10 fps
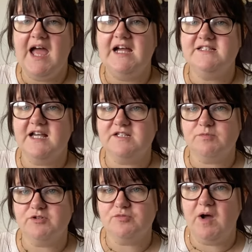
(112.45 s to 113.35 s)
And
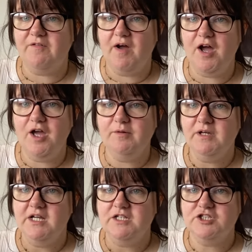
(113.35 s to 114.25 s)
tazwells12 home.
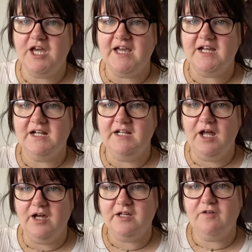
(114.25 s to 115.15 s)
Check,
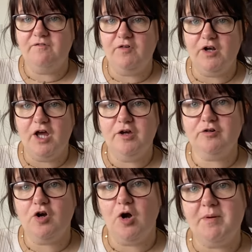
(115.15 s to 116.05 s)
like, follow,
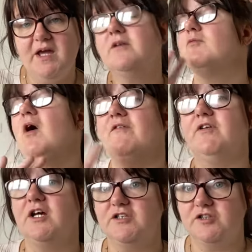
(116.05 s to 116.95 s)
comment, whatever
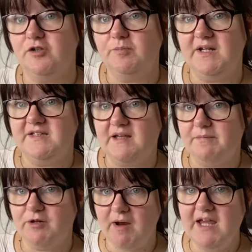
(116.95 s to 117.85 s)
you like to do, please, that'd
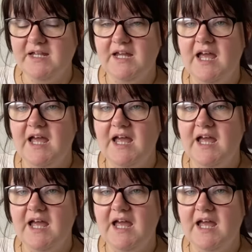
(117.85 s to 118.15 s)
be great.